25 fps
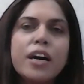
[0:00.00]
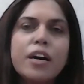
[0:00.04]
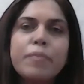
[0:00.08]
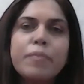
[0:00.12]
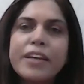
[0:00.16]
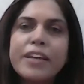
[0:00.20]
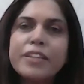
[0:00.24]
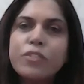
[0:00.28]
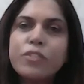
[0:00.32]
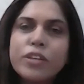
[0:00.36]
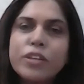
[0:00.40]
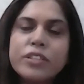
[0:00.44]

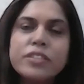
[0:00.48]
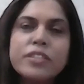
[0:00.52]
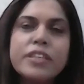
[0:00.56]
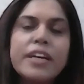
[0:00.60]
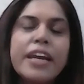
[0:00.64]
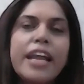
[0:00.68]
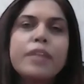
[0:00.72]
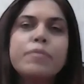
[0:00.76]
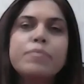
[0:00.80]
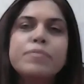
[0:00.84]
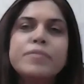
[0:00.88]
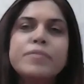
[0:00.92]
My daughter
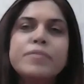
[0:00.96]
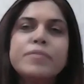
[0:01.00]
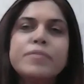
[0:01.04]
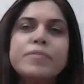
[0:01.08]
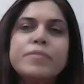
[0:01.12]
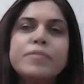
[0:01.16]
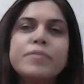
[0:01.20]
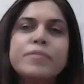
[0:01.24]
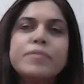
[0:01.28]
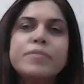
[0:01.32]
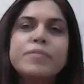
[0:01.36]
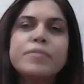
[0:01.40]
helped
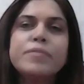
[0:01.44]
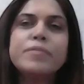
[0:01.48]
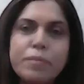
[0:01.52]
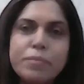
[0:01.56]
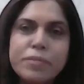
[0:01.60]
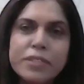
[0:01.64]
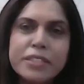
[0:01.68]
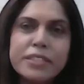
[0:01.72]
them with web